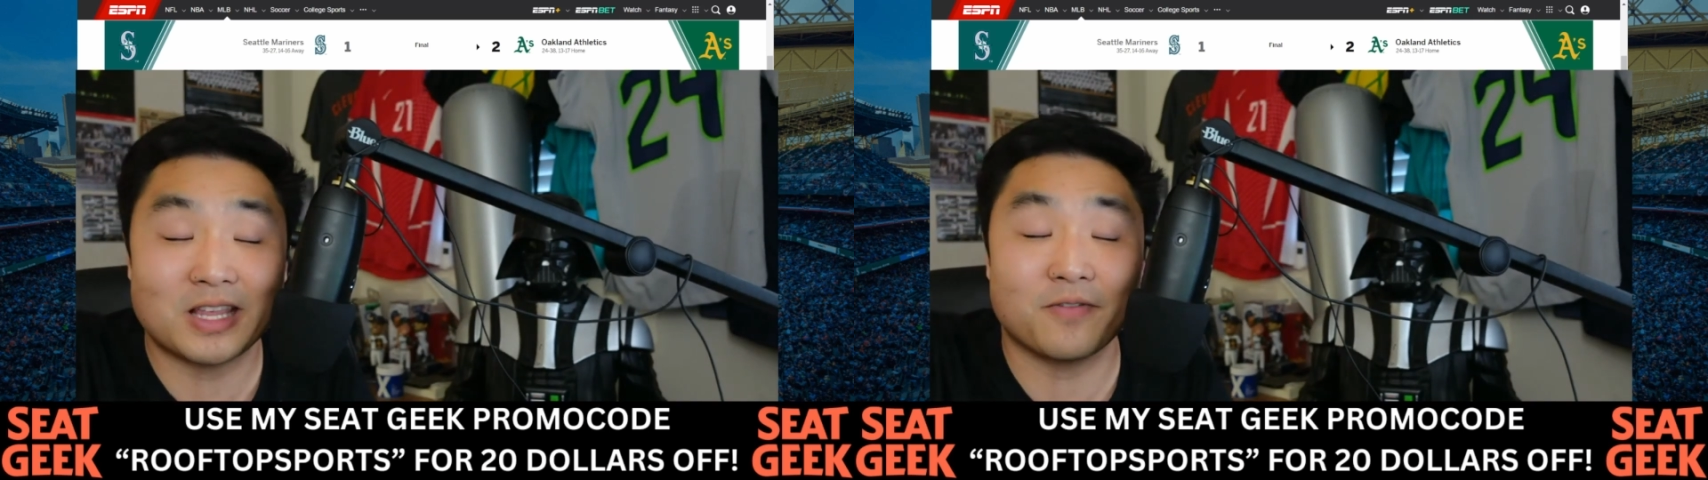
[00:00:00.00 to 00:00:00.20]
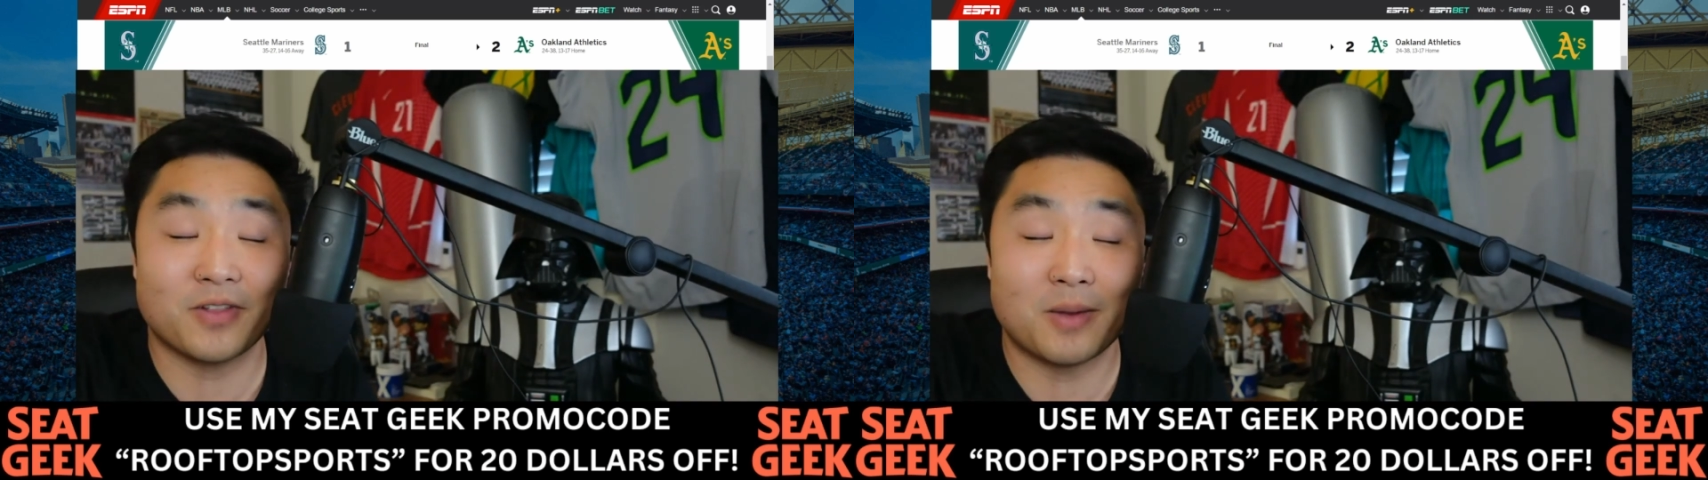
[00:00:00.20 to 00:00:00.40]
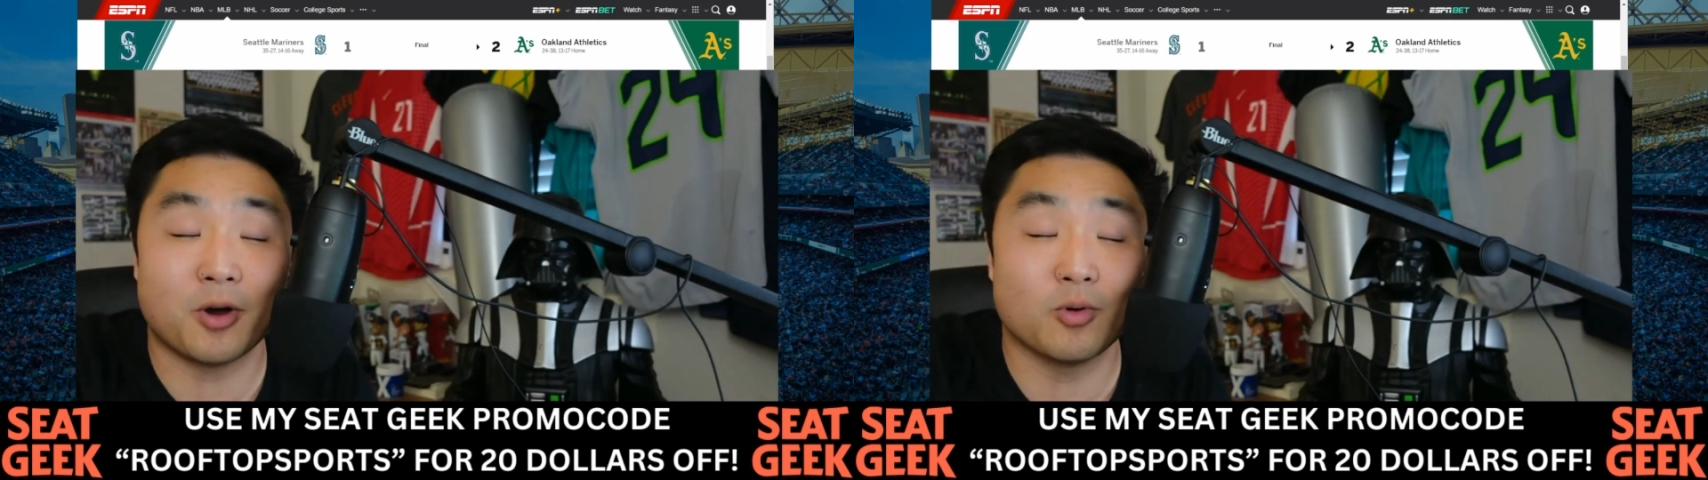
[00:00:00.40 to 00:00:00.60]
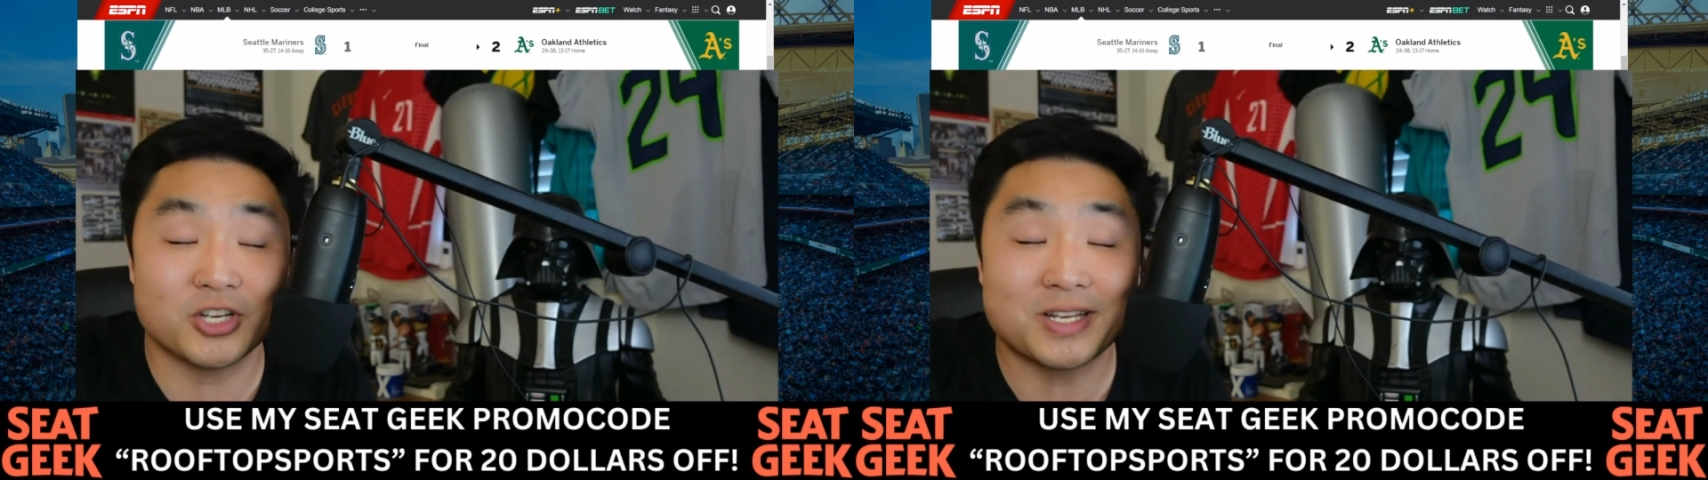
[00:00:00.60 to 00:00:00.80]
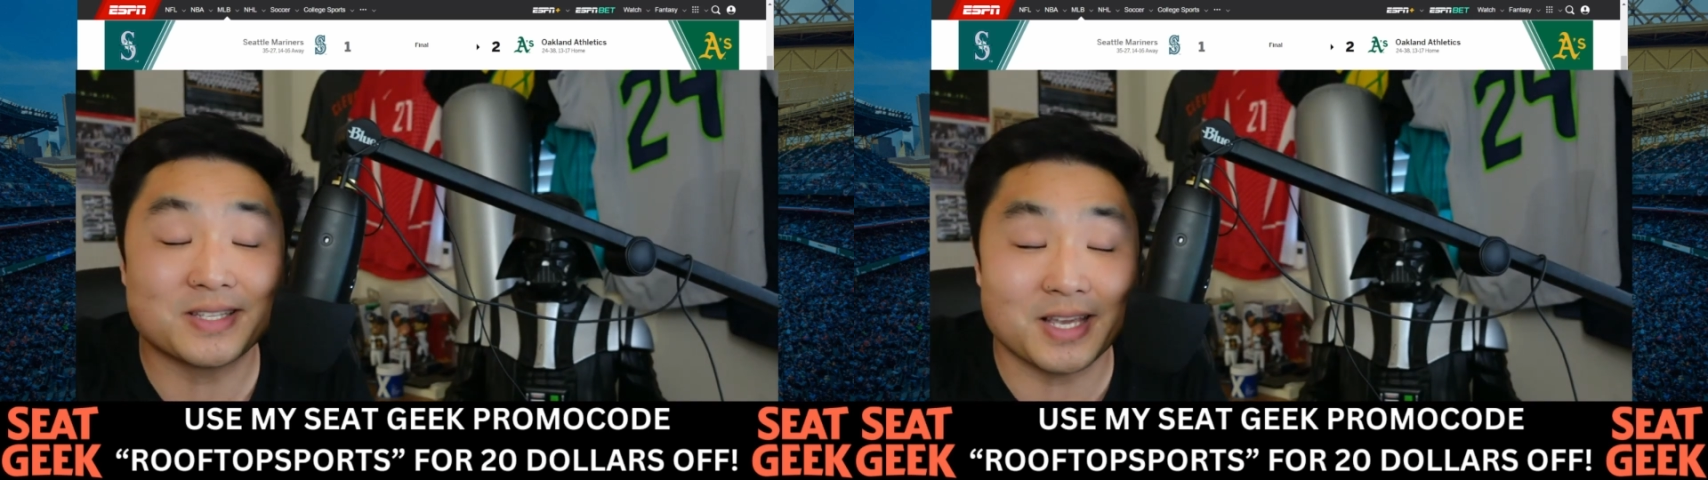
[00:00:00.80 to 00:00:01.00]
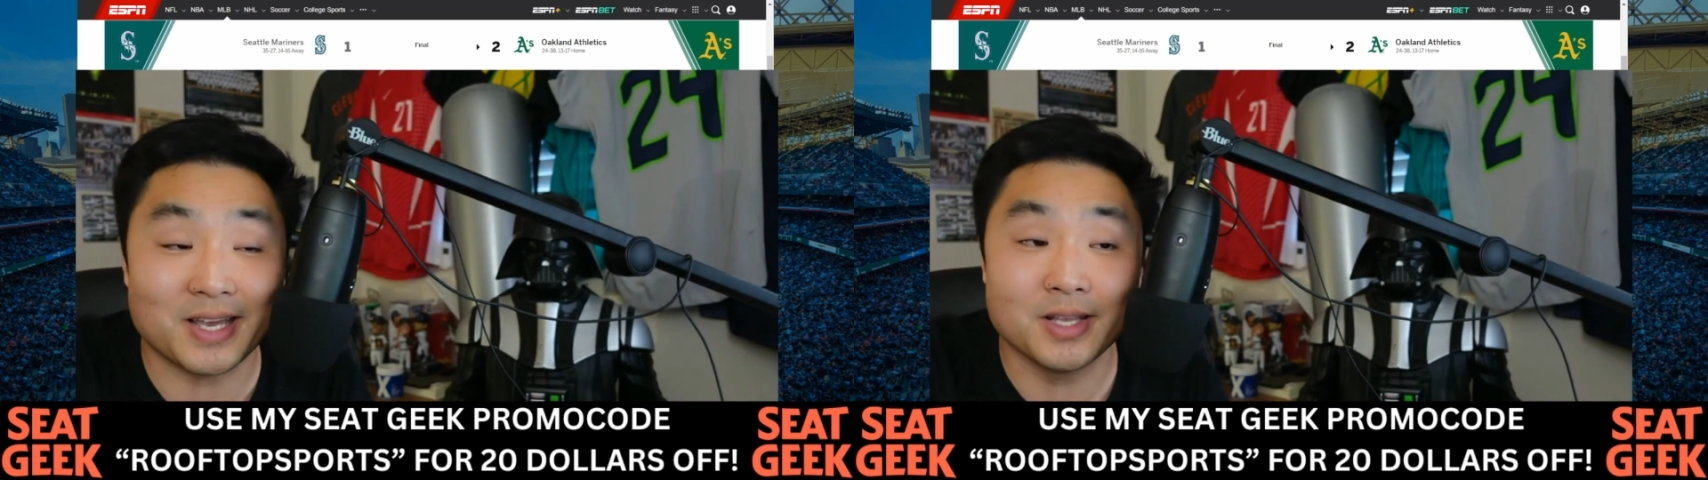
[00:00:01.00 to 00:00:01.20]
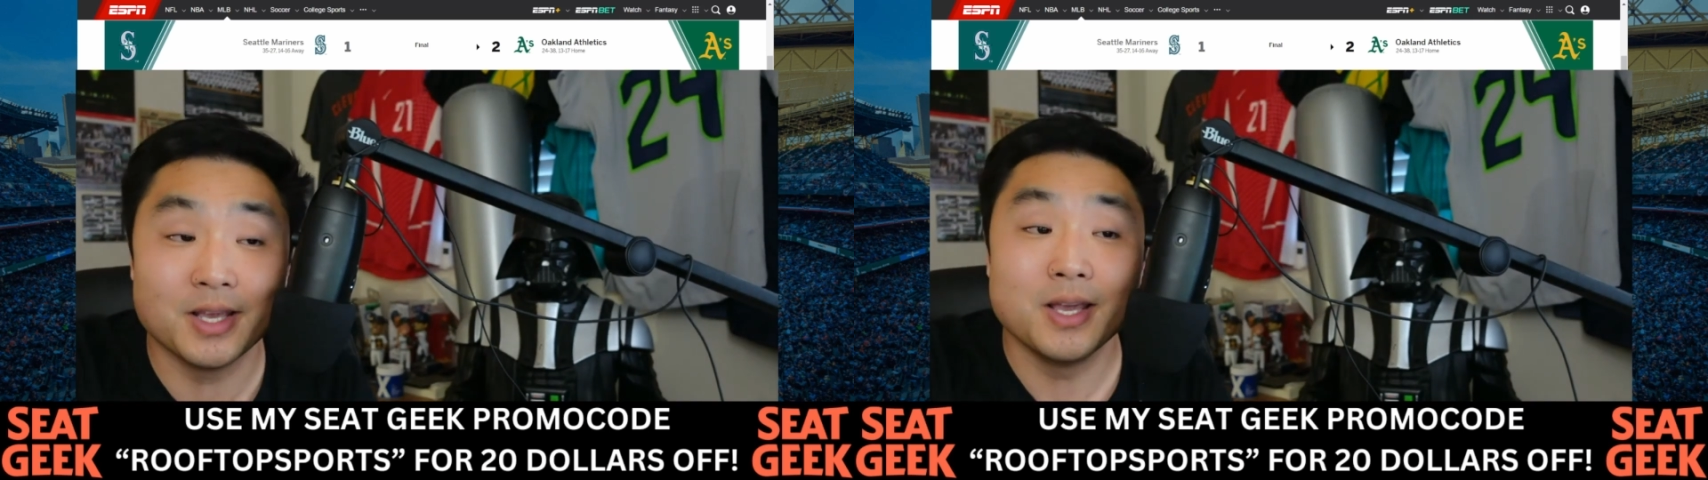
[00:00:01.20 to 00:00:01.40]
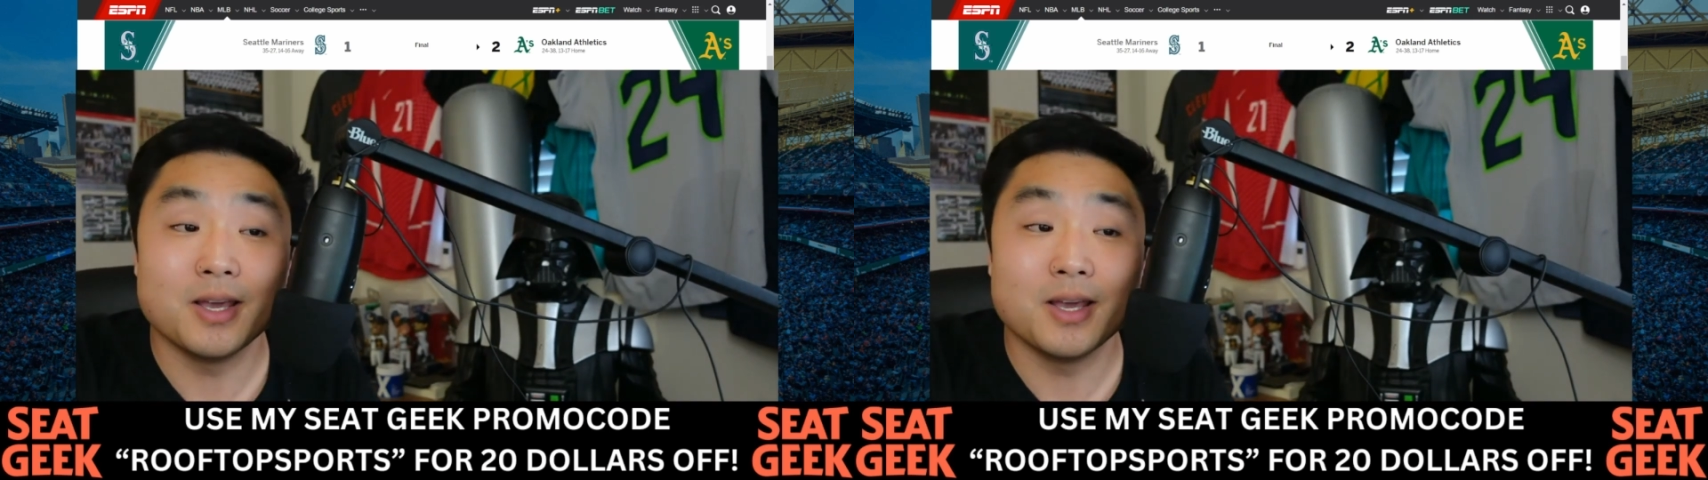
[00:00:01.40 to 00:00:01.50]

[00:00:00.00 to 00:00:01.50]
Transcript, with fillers: that fly ball, which he did,